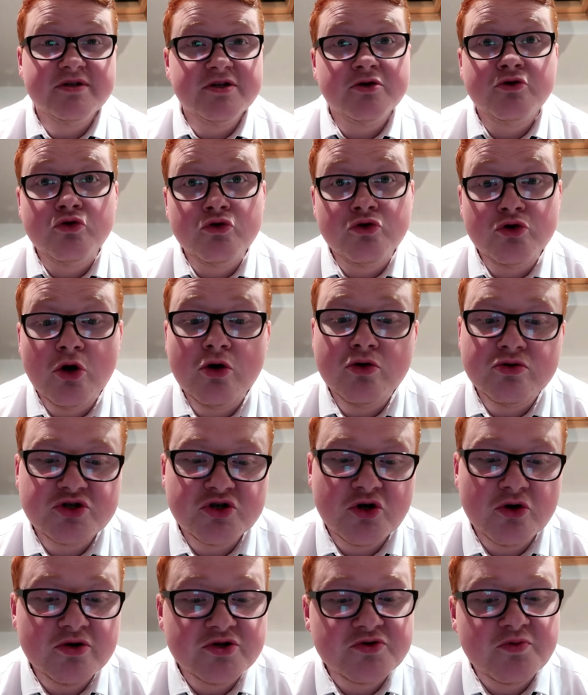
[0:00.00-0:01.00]
He's a good goal
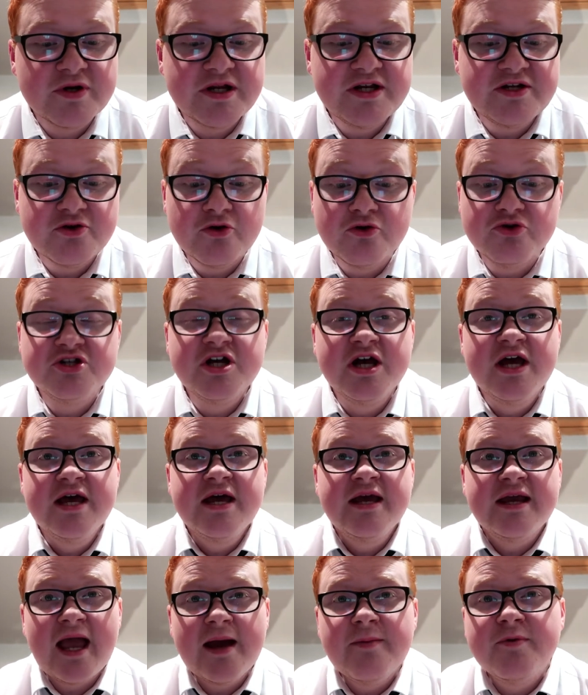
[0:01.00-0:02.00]
scorer, that's what he does.
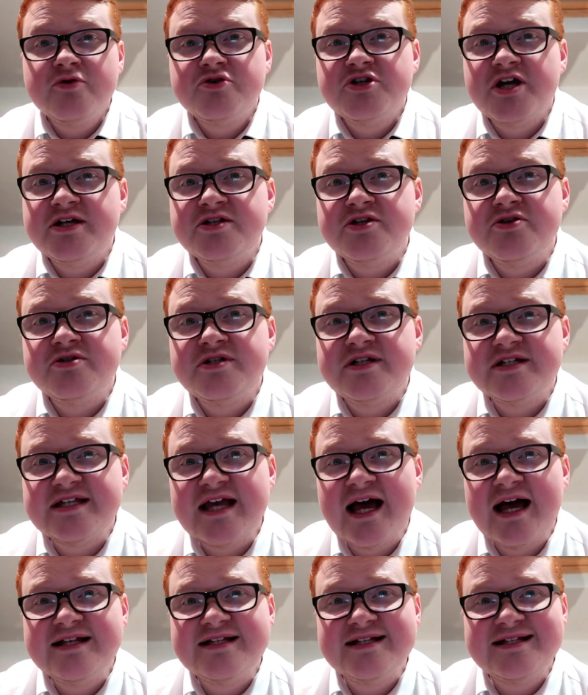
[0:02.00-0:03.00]
Gabriel Jesus
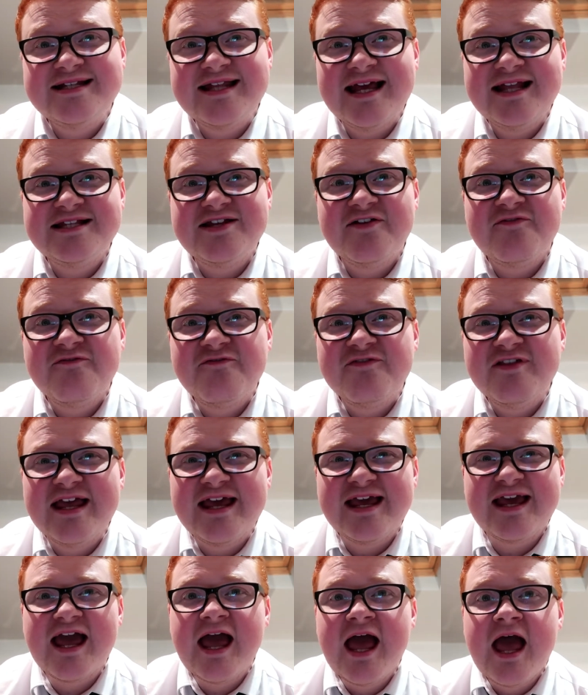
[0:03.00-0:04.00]
decides instead to
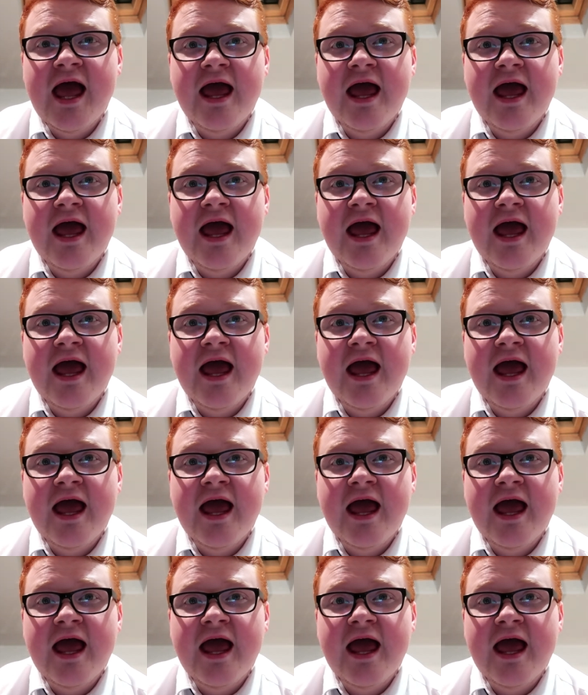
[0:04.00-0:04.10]
flick